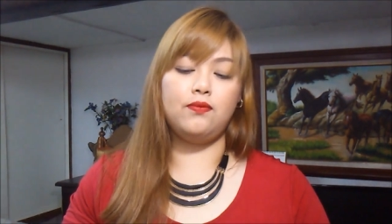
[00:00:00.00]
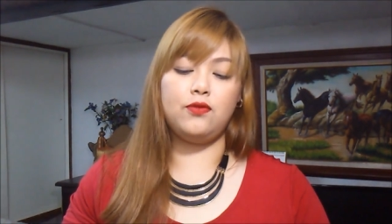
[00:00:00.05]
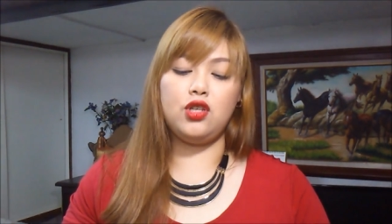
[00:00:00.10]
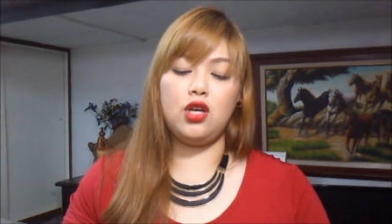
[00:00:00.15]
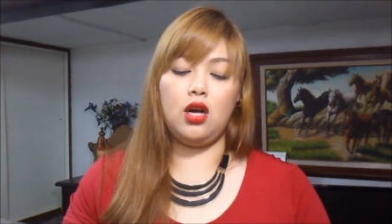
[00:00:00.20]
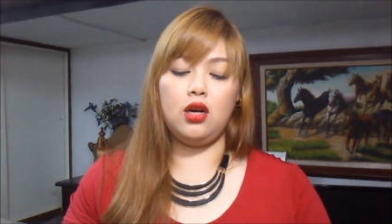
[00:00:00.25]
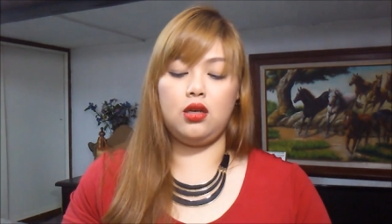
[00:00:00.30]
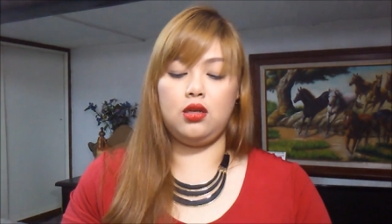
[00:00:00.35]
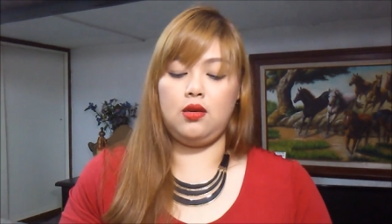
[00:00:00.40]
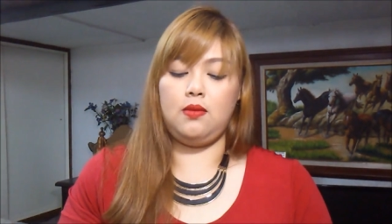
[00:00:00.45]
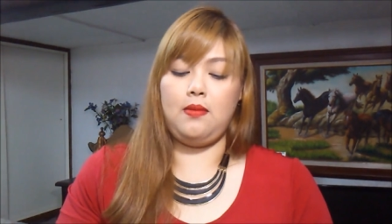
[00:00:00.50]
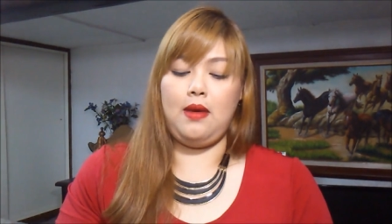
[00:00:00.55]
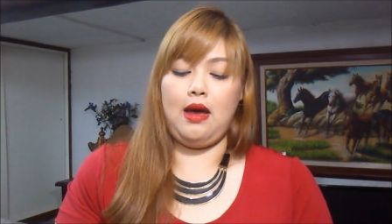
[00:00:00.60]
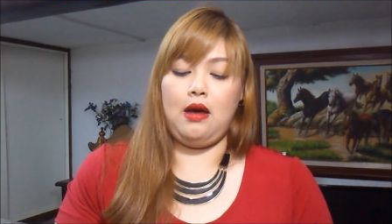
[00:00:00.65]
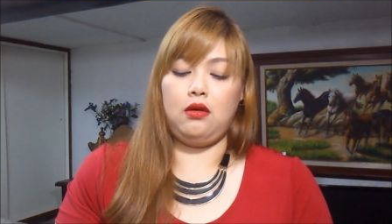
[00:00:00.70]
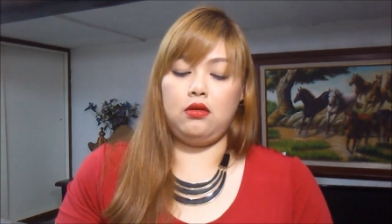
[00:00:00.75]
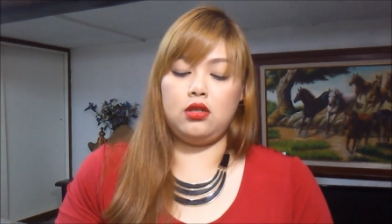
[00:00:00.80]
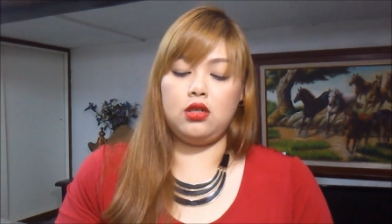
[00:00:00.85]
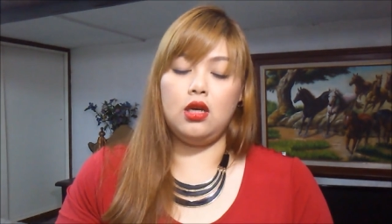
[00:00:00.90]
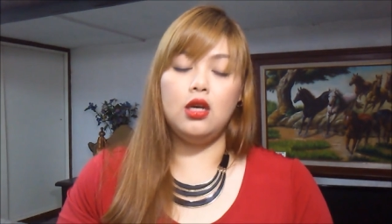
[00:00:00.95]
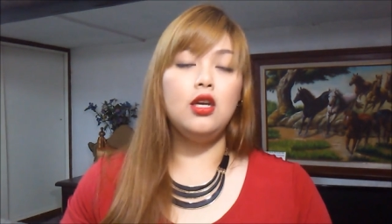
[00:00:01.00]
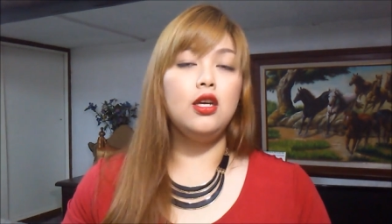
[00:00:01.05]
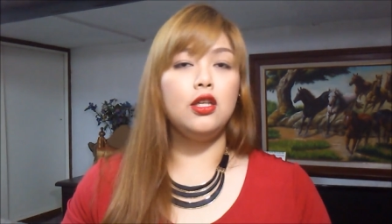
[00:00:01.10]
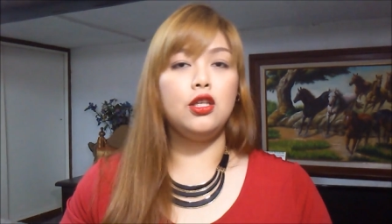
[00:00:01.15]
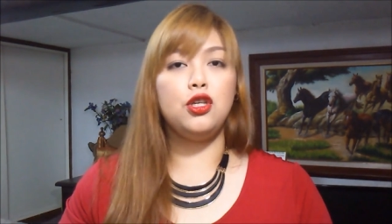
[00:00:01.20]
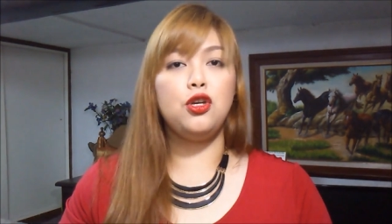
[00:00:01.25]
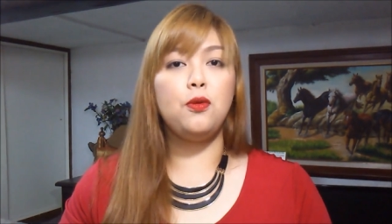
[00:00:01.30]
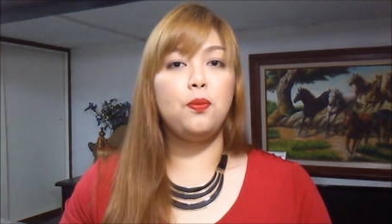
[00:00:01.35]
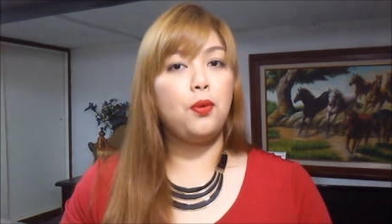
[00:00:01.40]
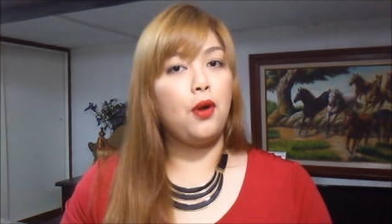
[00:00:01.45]
talked about
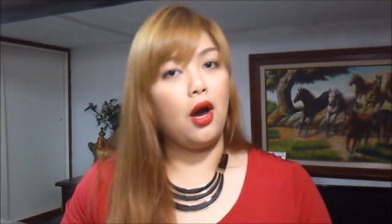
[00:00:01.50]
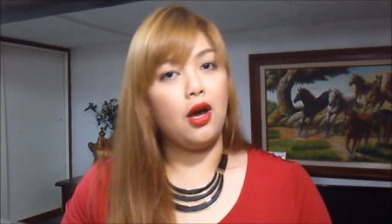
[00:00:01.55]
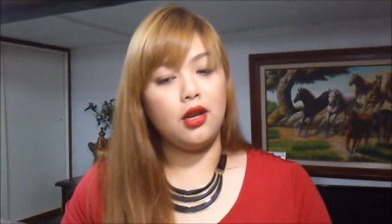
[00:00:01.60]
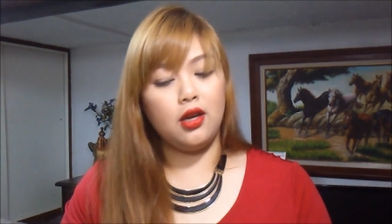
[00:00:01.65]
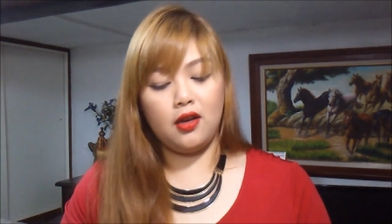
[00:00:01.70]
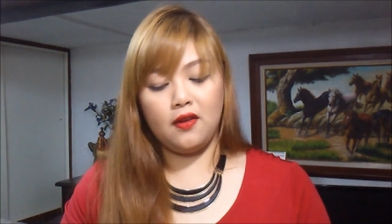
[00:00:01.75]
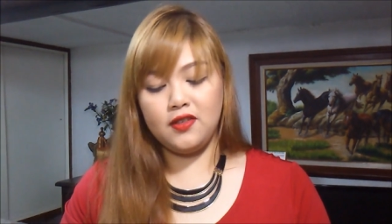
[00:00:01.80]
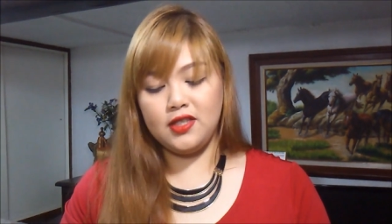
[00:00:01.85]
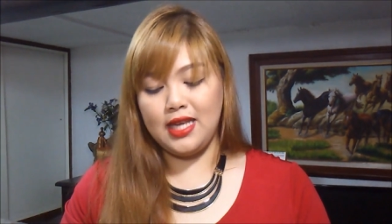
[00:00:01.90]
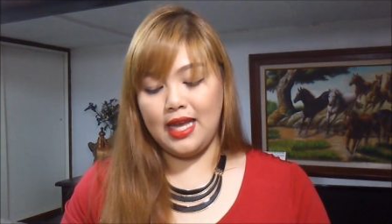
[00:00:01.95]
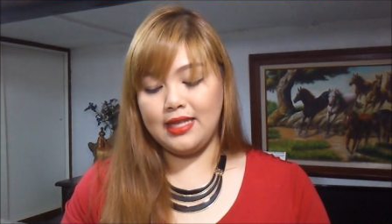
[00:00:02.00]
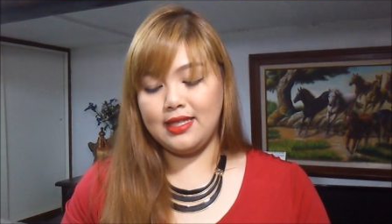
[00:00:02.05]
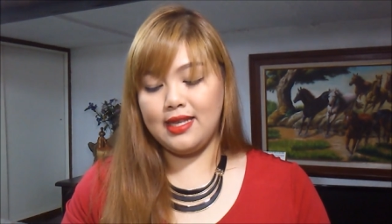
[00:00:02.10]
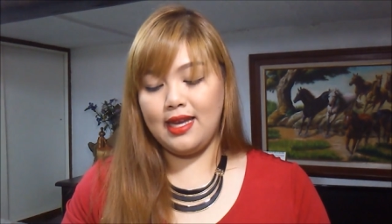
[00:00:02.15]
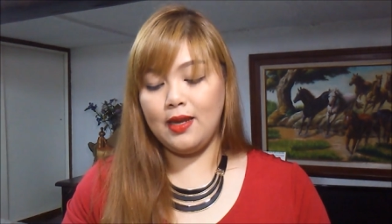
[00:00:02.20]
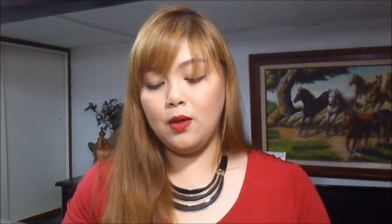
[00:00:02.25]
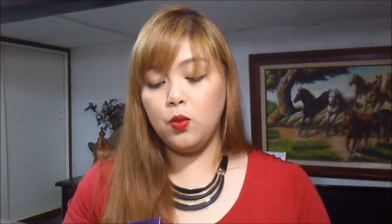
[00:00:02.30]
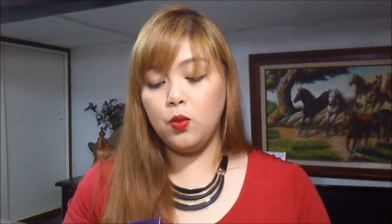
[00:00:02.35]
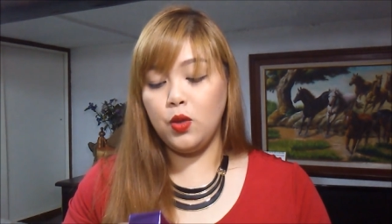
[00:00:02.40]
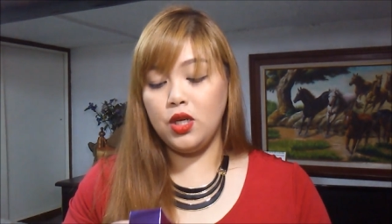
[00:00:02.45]
new product of San San,